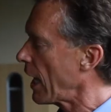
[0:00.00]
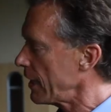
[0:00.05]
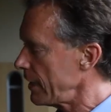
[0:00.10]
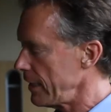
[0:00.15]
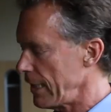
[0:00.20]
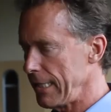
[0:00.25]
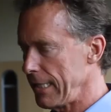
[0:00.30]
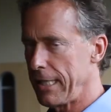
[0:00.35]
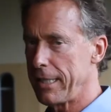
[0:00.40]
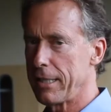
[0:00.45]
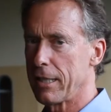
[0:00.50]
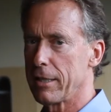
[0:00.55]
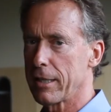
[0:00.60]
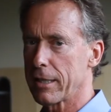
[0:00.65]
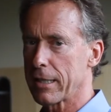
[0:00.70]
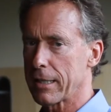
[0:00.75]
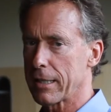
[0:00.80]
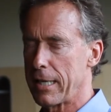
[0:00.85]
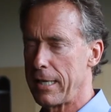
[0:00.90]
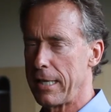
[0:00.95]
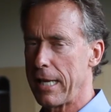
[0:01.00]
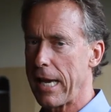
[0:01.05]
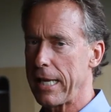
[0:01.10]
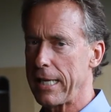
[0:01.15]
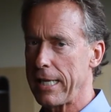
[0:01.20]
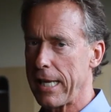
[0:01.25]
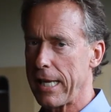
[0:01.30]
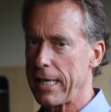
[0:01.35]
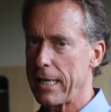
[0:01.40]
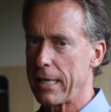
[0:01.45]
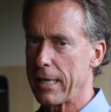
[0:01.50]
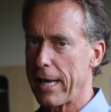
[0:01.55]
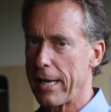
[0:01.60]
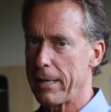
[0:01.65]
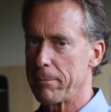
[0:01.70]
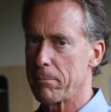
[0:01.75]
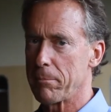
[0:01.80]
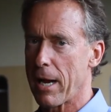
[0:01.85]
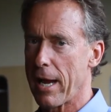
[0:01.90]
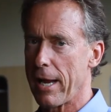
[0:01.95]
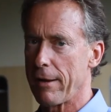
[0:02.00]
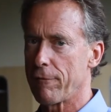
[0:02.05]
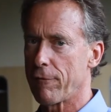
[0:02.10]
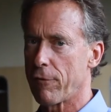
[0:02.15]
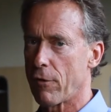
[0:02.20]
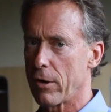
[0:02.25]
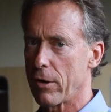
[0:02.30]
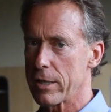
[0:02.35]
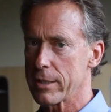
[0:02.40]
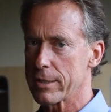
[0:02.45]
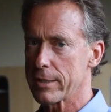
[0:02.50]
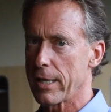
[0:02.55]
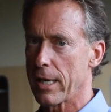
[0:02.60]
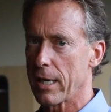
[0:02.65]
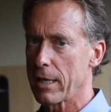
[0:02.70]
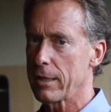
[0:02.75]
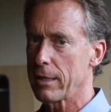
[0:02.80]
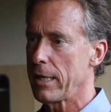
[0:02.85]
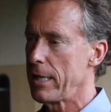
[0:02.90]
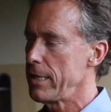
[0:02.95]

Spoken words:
you need to look at the 9080 light by Forest Dental,